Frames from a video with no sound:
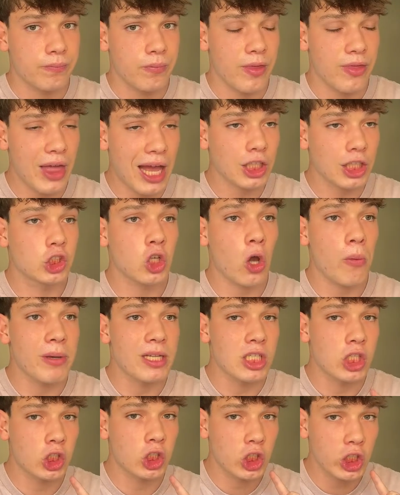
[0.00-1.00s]
That job
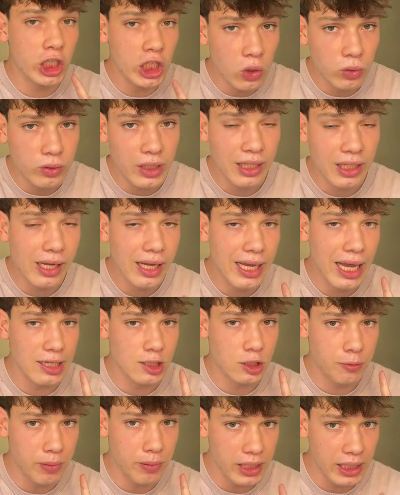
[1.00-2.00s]
is shielding
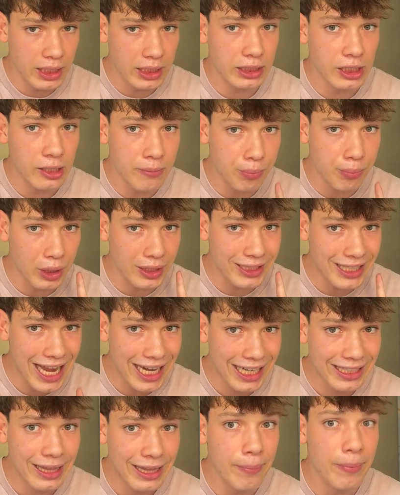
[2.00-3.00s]
Gasperini and
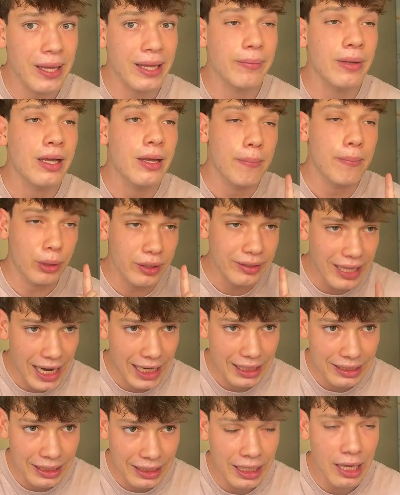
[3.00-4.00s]

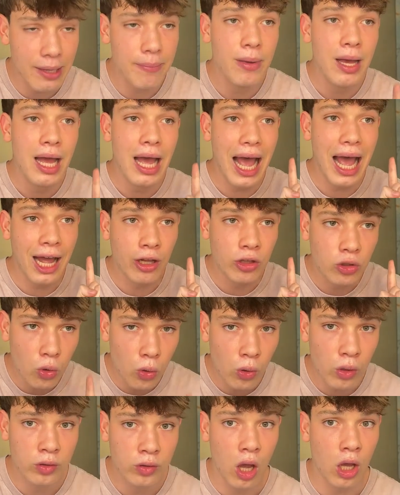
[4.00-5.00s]
protecting him at
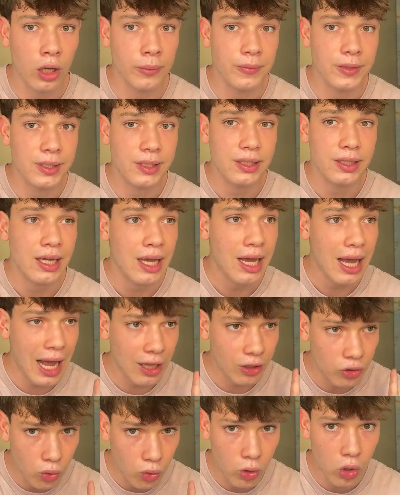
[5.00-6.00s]
all times,
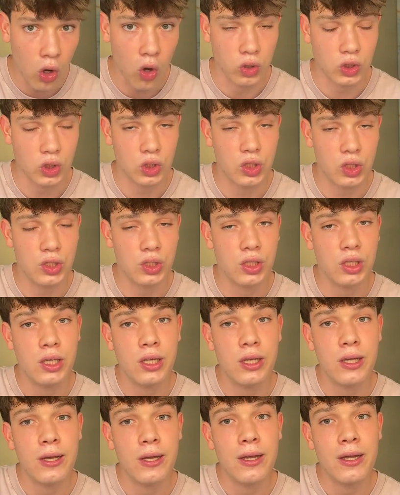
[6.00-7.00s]
at all costs.
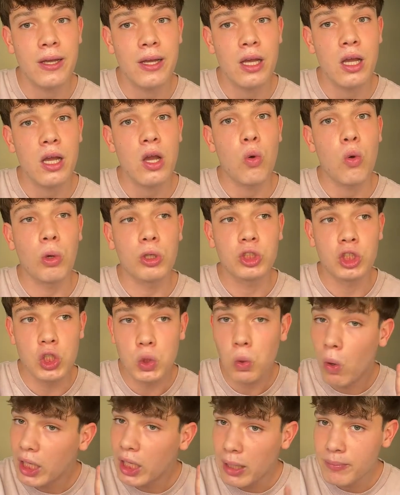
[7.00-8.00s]
Which
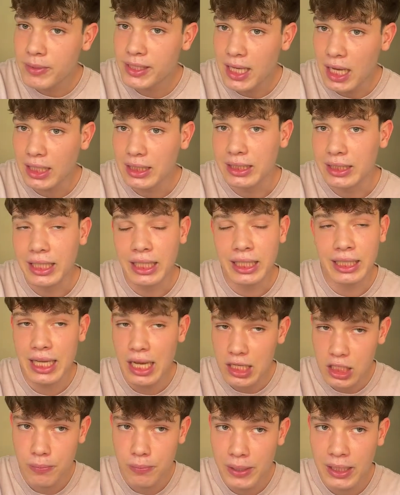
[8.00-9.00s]
is why I'm saying, in
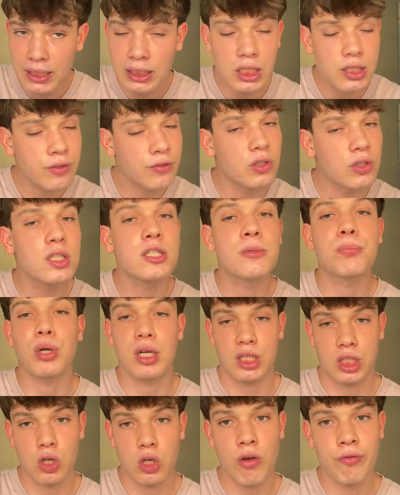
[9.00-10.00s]
Gasperini's first
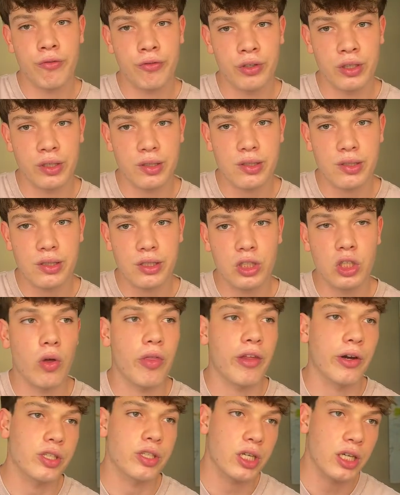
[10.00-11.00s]
press conference,
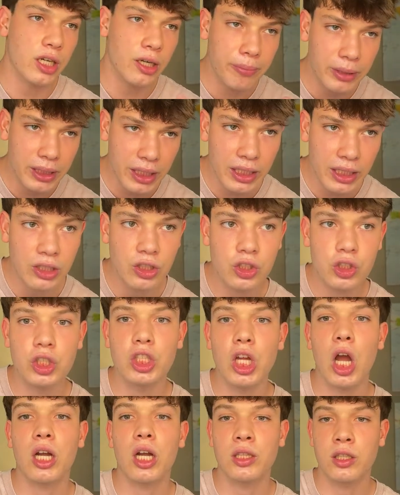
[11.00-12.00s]
there is going to be an
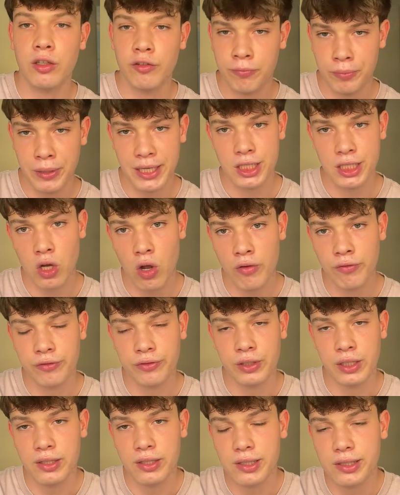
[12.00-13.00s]
introductive press
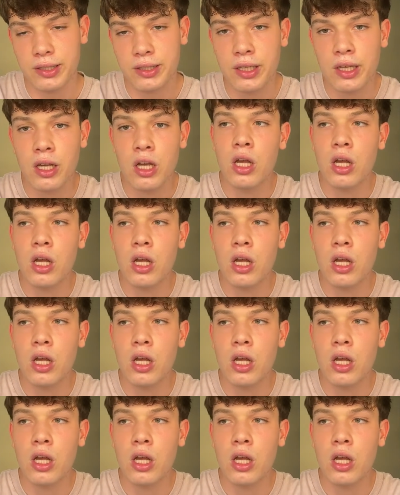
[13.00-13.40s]
conference.